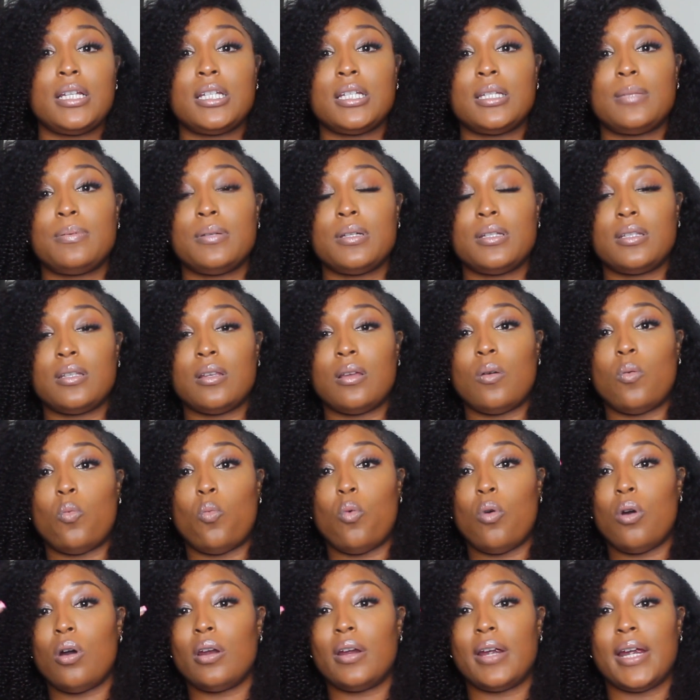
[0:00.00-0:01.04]
just put some
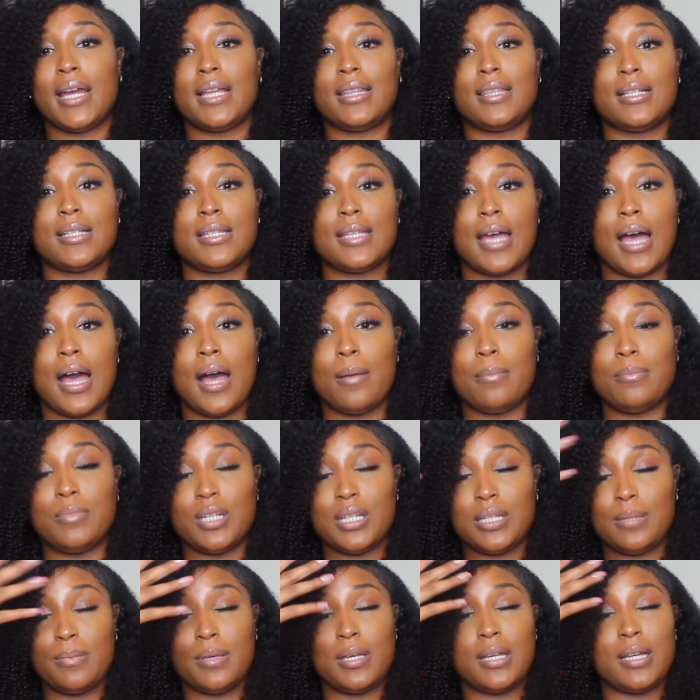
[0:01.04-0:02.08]
water at the top
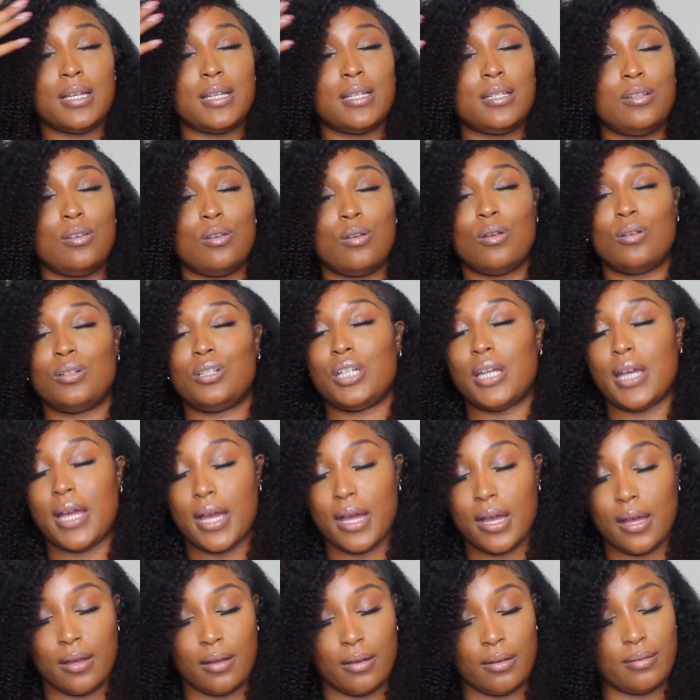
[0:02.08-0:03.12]
just because, you know,
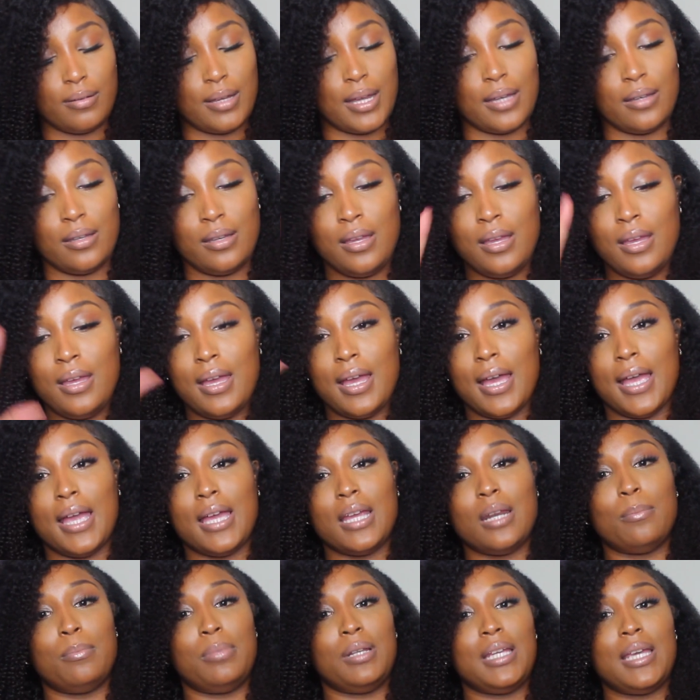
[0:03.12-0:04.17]
child, I
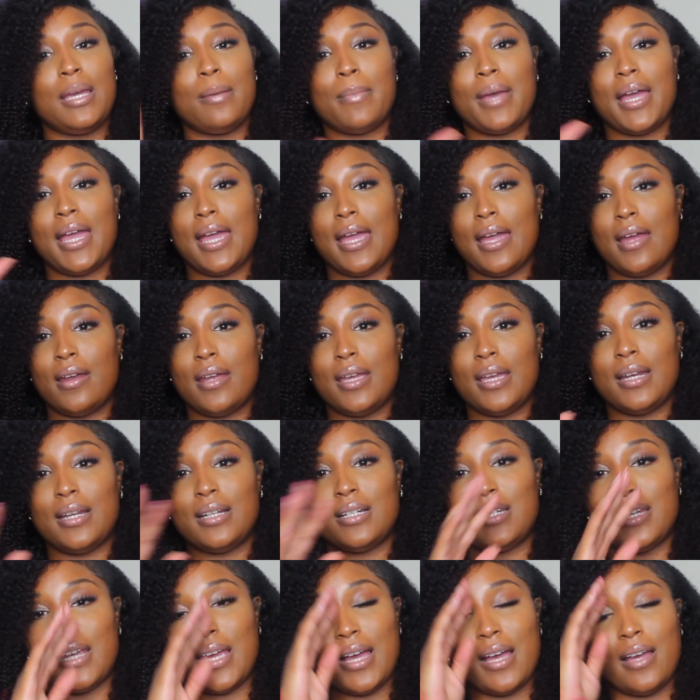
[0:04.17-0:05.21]
had to blend my hair in
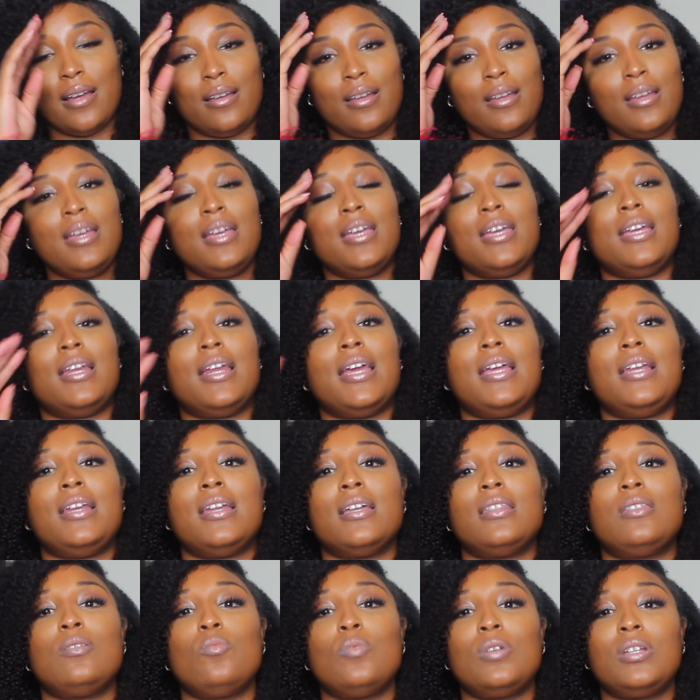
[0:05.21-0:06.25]
it, child. It ain't
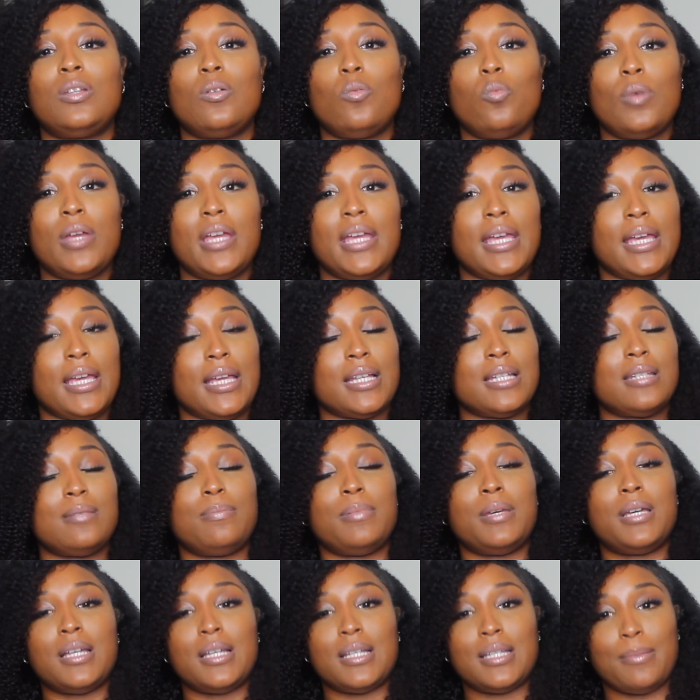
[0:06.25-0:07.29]
nothing with the wig. It's
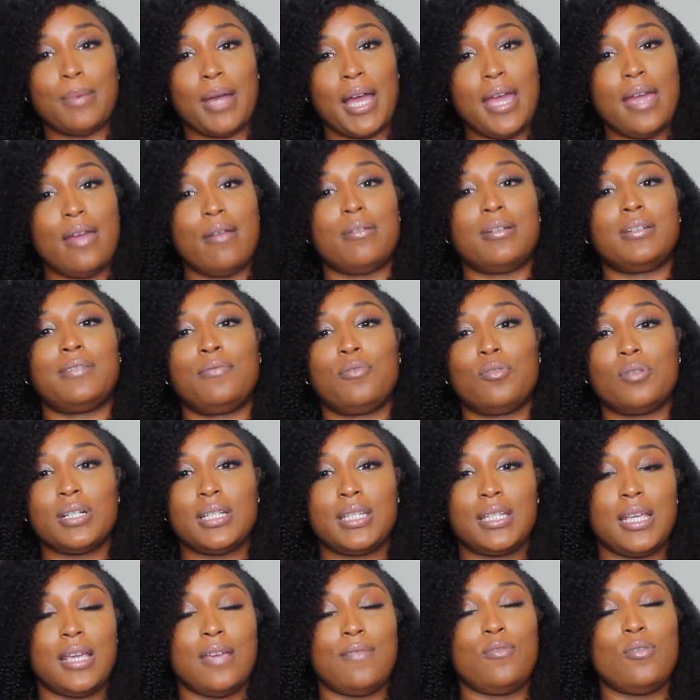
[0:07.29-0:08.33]
because my hair is
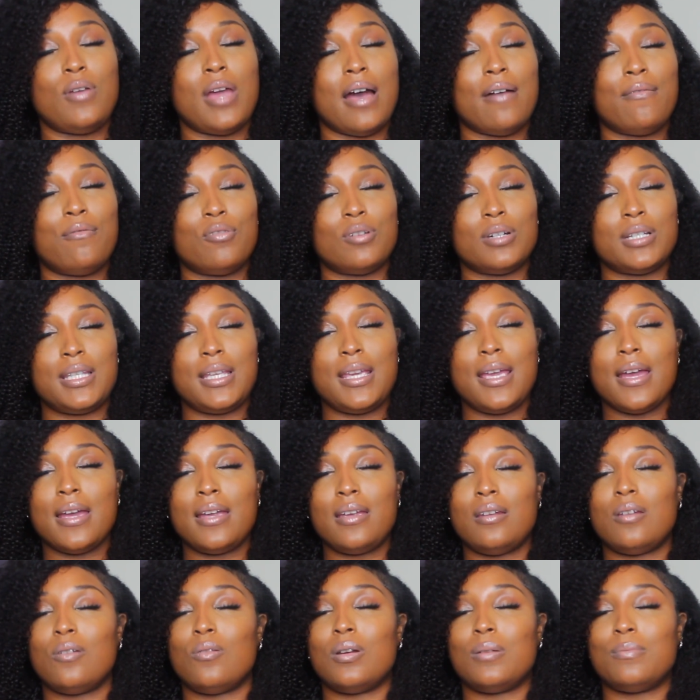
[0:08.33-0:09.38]
4C. If you got 4C hair,
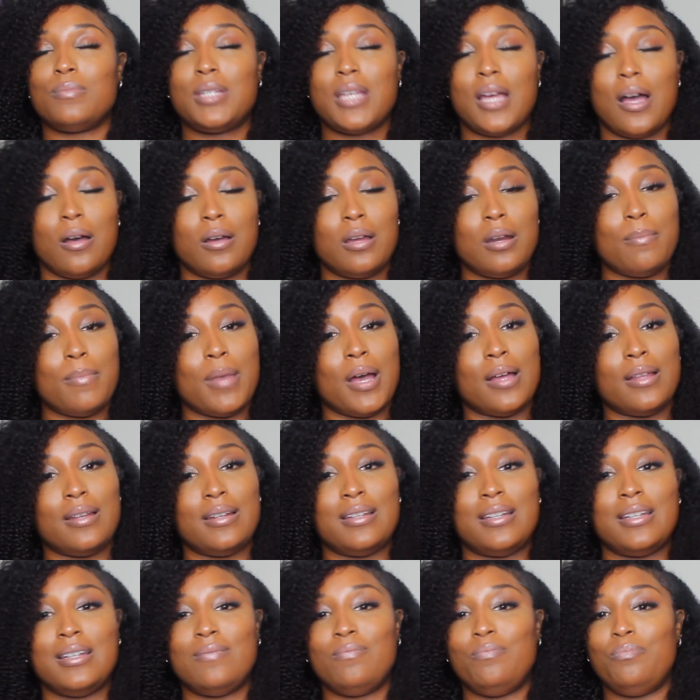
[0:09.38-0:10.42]
you know what I'm talking about.
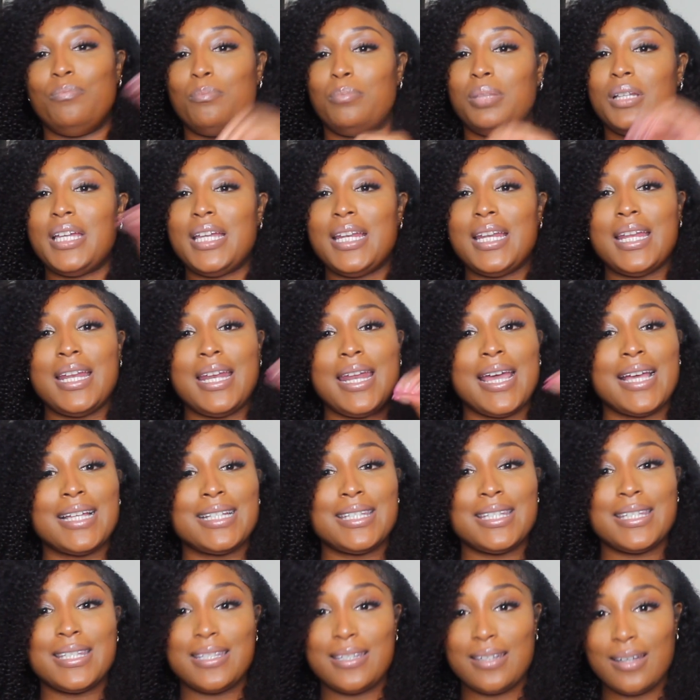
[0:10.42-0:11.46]
Blending that
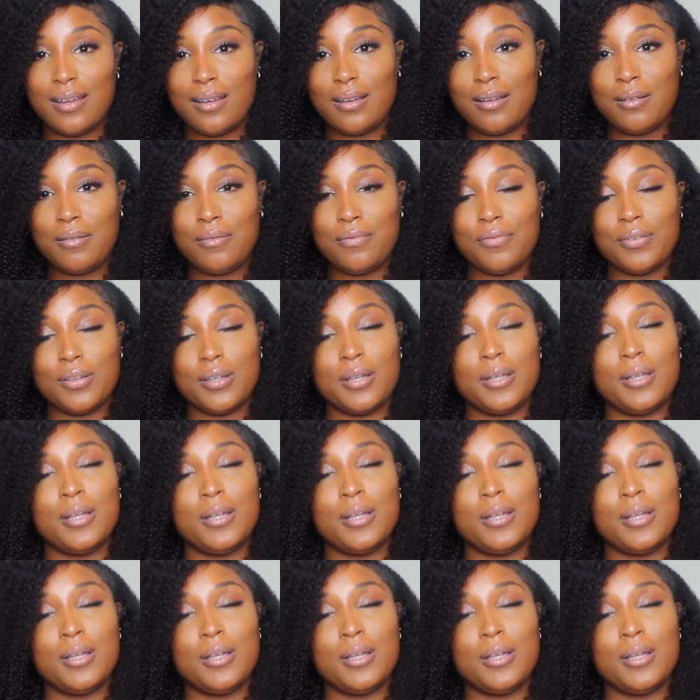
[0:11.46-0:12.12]
stuff.